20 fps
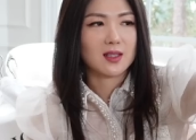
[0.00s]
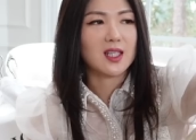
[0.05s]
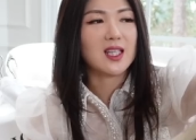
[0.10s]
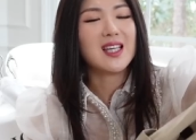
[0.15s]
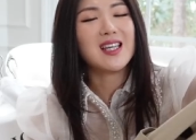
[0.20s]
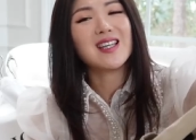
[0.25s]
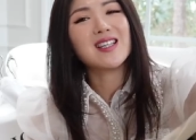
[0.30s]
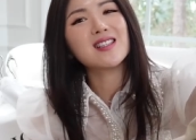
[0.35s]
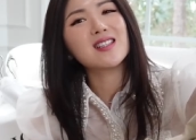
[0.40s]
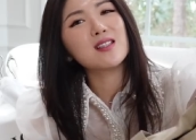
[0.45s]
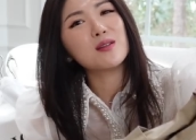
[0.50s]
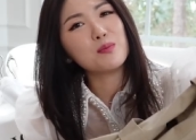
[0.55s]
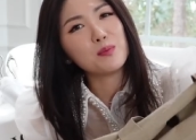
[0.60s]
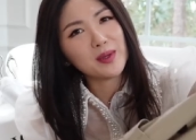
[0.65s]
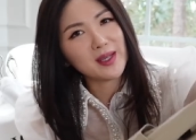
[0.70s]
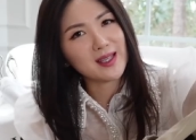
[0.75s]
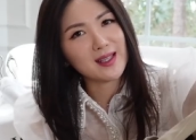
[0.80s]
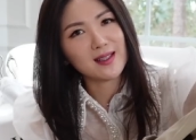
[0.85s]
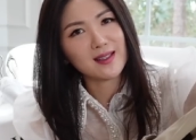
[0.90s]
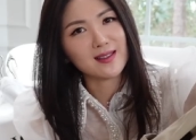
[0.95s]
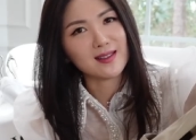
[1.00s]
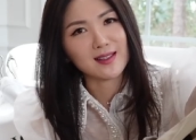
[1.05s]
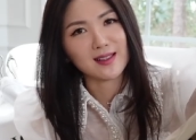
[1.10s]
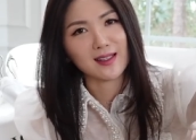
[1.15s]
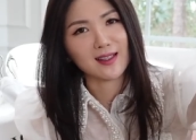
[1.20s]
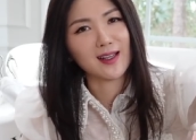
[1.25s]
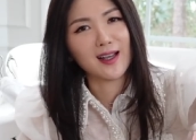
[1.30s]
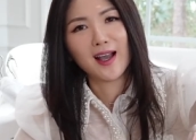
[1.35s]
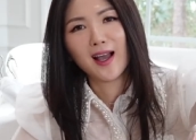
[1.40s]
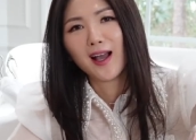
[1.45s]
Easy
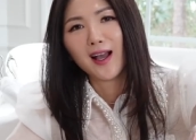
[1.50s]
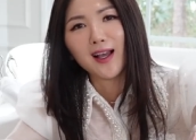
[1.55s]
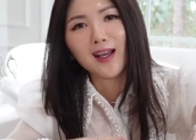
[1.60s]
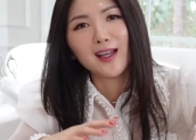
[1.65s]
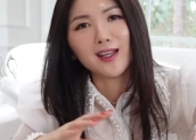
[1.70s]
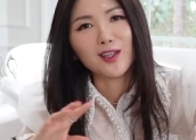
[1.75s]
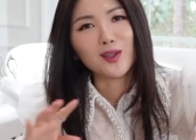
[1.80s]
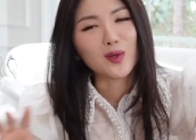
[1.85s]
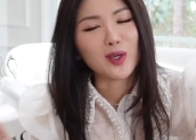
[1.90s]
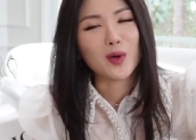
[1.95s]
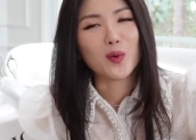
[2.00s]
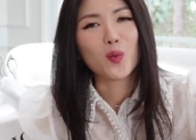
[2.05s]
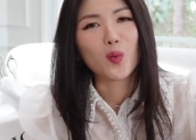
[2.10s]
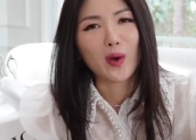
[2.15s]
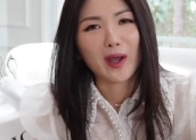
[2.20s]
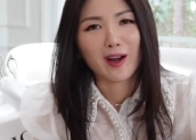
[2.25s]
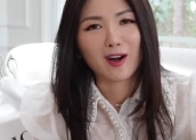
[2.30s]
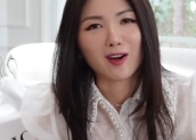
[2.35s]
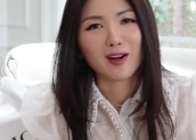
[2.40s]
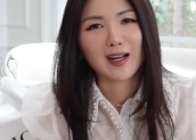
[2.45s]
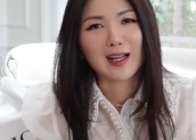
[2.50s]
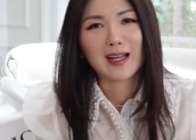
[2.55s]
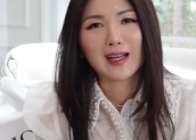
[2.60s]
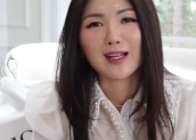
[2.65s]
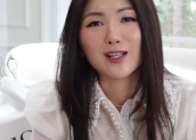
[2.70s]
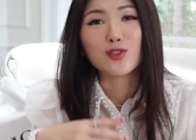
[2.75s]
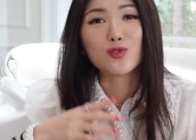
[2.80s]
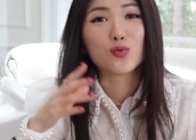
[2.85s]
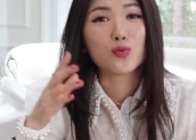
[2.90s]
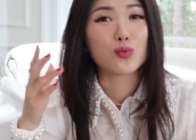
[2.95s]
peasy. You can wear
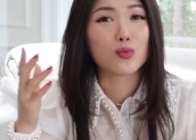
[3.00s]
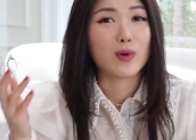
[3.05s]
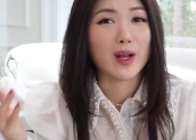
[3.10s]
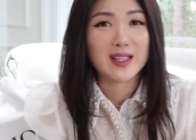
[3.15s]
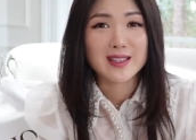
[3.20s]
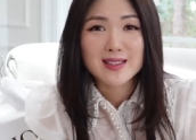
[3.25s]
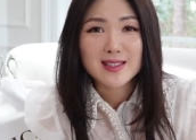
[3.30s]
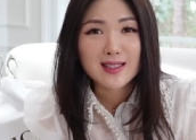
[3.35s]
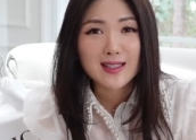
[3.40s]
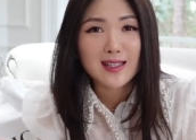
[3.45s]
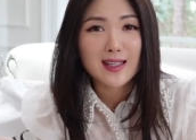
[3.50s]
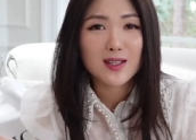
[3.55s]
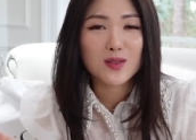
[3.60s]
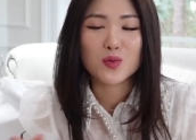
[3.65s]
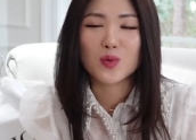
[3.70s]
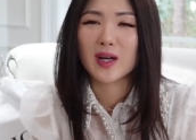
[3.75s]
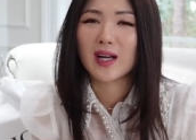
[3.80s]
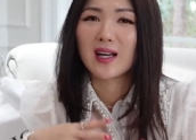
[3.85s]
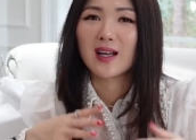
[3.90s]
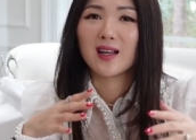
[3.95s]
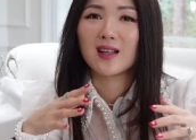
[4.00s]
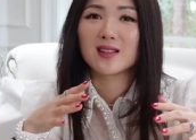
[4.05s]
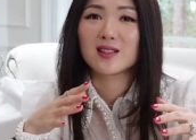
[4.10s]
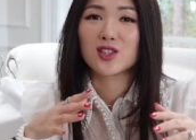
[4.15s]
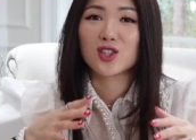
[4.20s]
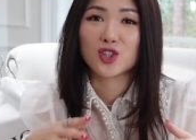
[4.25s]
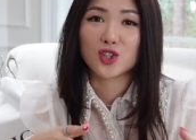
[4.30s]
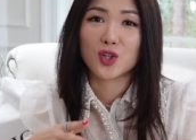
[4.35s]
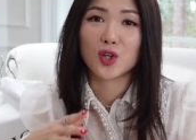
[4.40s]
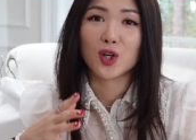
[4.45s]
it dressy with
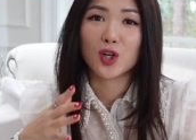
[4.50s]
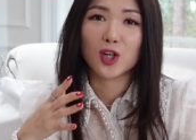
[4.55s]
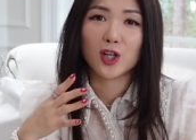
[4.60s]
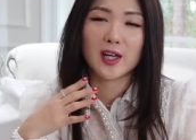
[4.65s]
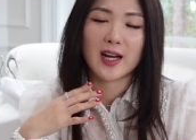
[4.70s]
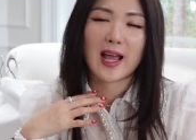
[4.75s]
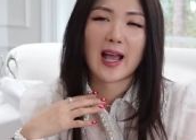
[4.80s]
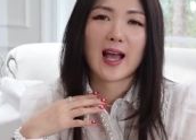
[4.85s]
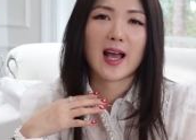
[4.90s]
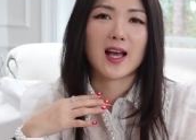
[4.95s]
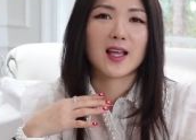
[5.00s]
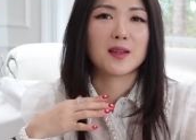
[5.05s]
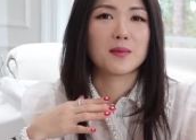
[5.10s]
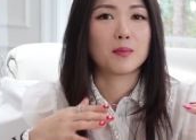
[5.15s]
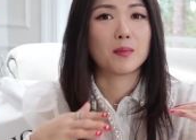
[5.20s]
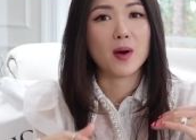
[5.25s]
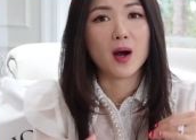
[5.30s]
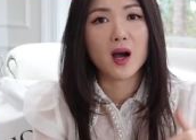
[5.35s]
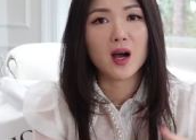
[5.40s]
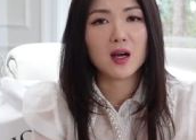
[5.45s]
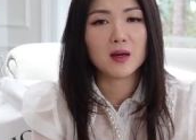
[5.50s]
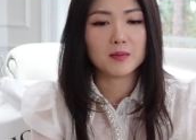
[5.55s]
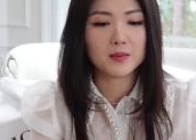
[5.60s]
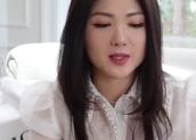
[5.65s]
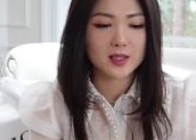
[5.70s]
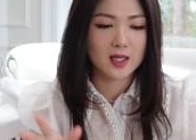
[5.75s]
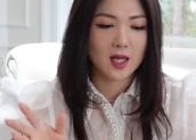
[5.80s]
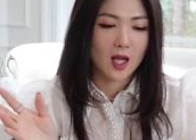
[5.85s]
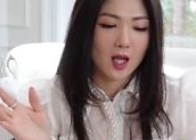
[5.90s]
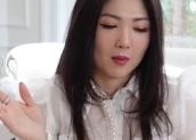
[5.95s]
skirt and
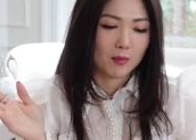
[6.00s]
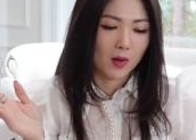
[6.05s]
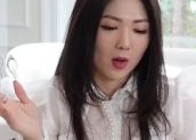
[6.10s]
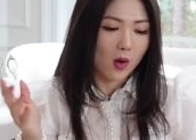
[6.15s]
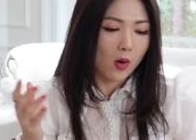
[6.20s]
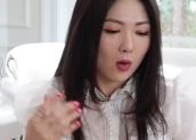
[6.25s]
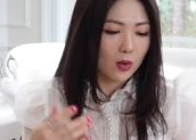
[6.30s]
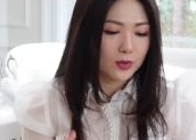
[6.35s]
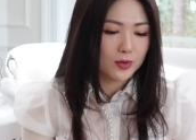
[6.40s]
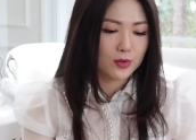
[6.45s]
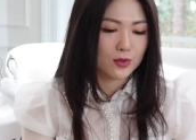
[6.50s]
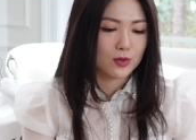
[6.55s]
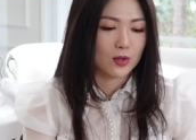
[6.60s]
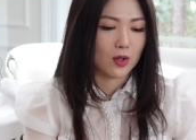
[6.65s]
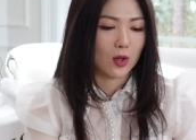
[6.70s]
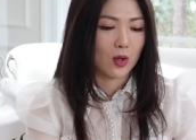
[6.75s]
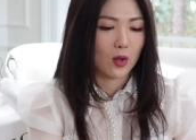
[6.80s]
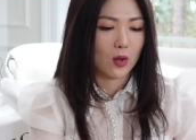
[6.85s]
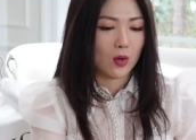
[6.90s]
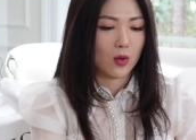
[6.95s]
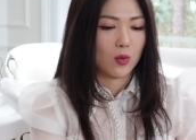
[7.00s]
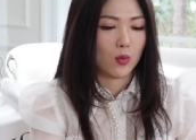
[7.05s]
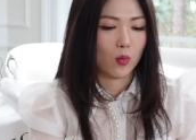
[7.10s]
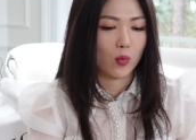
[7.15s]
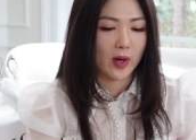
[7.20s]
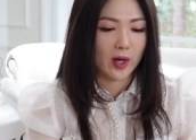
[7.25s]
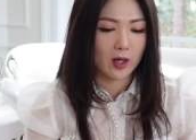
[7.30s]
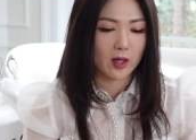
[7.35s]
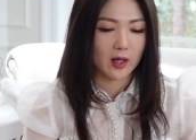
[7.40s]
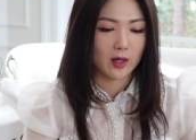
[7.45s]
pumps, but also
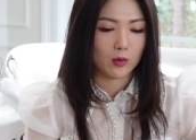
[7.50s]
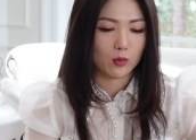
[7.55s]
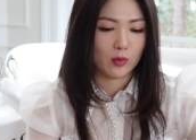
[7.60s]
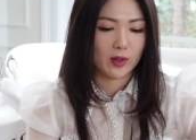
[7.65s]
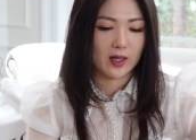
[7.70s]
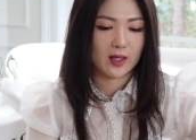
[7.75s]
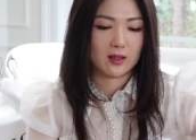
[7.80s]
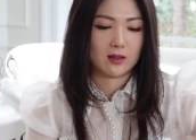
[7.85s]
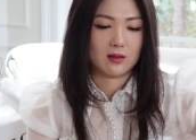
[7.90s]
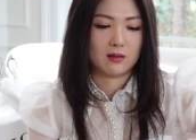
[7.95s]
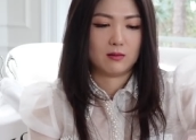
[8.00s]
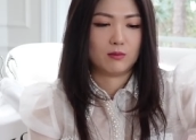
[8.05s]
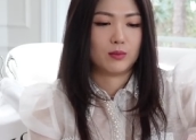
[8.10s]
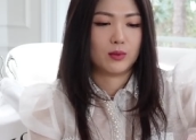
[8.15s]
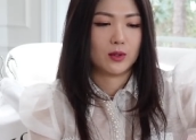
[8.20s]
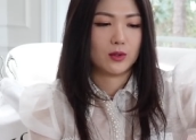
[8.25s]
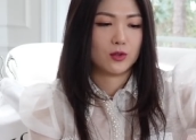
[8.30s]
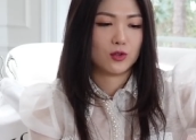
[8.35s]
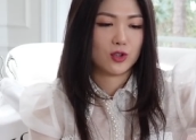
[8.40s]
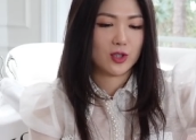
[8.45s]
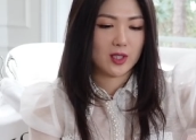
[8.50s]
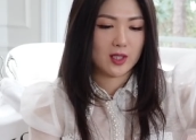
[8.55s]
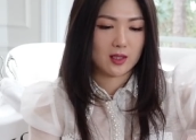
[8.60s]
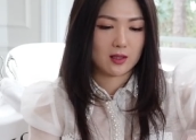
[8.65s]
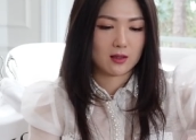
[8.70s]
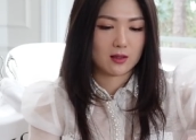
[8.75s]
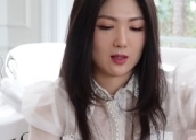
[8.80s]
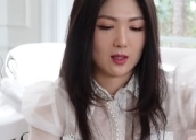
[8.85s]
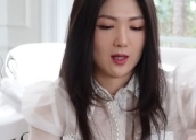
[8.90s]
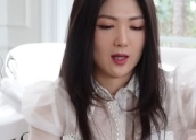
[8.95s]
wear it with blue
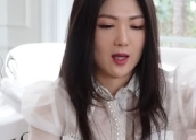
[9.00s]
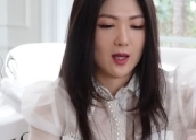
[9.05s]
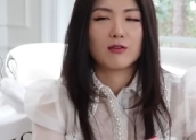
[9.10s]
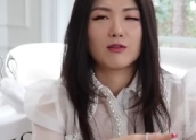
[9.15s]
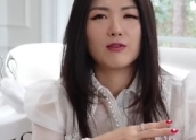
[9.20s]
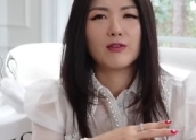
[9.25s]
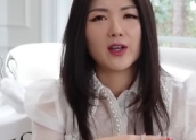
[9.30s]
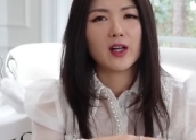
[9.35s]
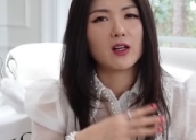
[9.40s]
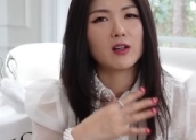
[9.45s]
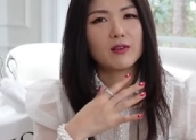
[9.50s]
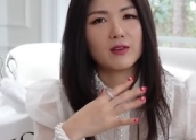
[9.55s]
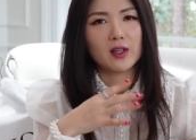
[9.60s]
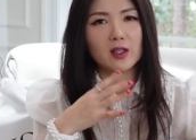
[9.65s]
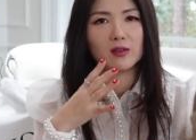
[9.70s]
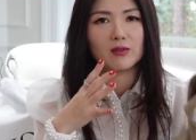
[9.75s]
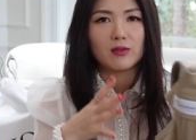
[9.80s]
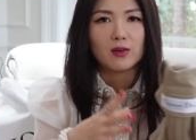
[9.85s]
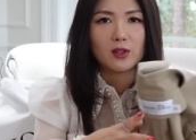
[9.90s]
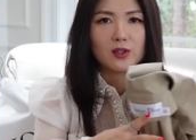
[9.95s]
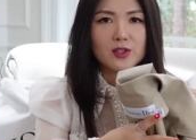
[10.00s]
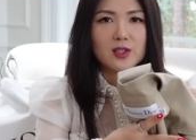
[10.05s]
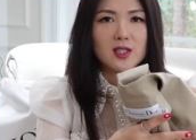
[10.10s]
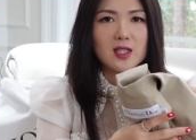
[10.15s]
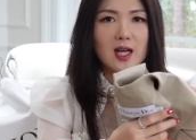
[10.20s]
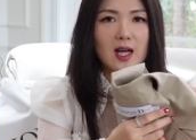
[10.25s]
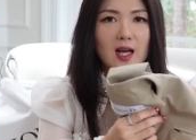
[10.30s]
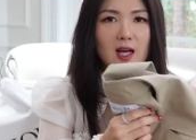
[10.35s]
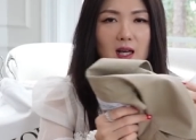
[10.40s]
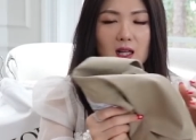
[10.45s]
jeans. Very, very
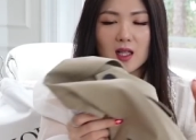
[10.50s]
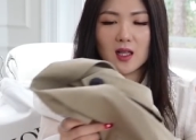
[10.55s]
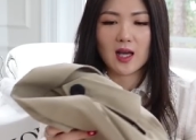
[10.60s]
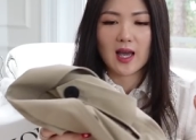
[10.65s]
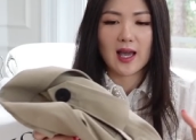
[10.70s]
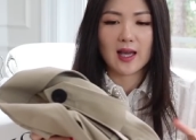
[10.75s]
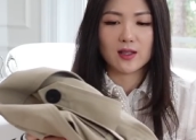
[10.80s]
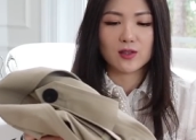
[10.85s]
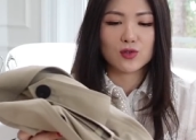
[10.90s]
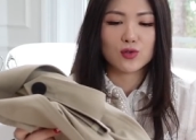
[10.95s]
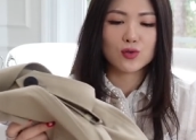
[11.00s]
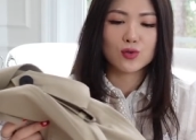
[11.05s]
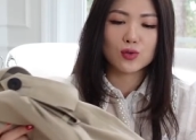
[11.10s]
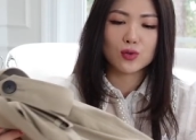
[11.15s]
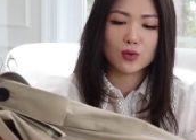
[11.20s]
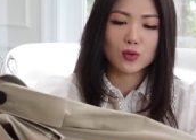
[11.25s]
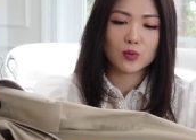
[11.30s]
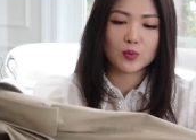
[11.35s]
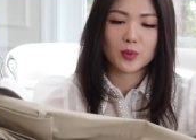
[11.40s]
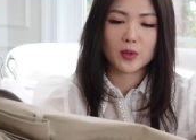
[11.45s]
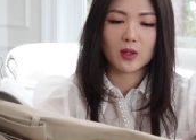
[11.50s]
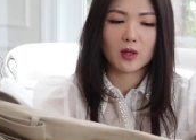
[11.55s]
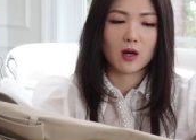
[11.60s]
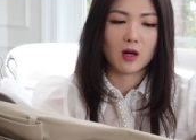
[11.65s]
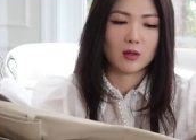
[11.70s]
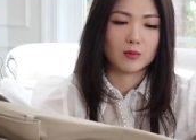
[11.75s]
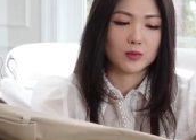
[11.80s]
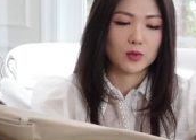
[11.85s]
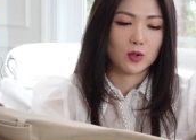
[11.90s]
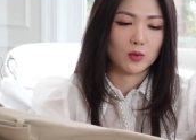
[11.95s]
versatile and super
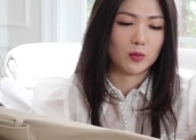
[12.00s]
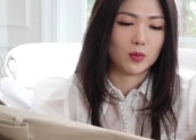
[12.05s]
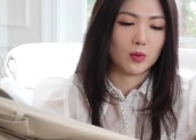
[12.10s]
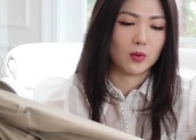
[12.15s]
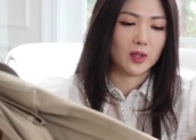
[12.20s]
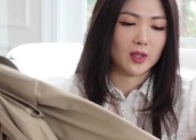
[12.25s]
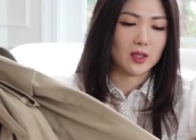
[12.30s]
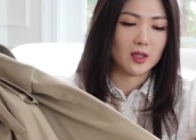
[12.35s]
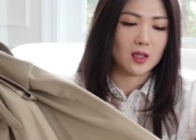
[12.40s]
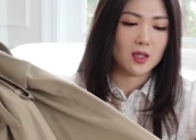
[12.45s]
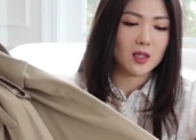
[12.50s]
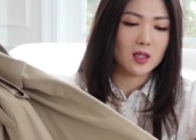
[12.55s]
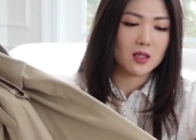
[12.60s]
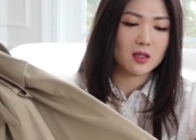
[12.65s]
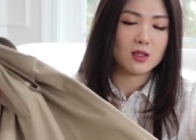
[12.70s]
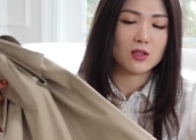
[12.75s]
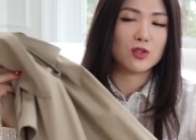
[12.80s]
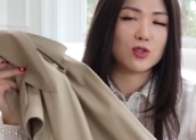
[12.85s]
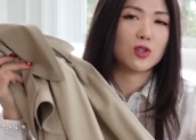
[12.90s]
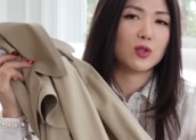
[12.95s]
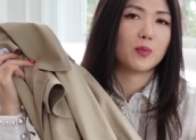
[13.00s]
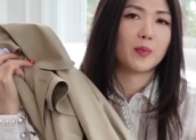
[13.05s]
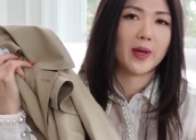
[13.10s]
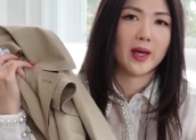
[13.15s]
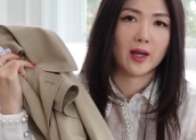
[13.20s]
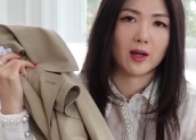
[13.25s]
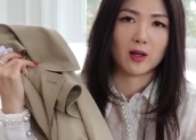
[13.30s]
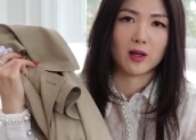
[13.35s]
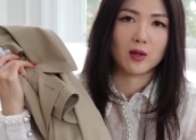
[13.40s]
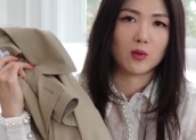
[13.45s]
comfortable and easy to
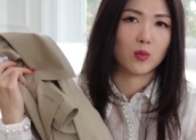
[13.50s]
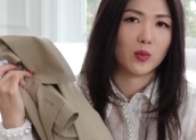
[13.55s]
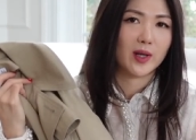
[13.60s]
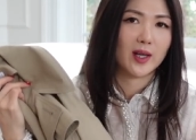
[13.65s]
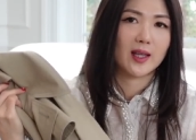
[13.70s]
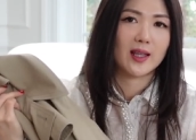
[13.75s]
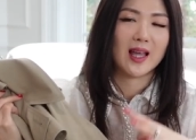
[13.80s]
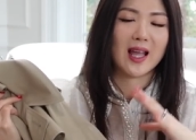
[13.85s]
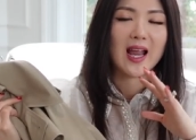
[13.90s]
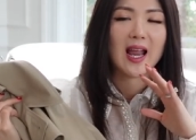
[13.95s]
pair it with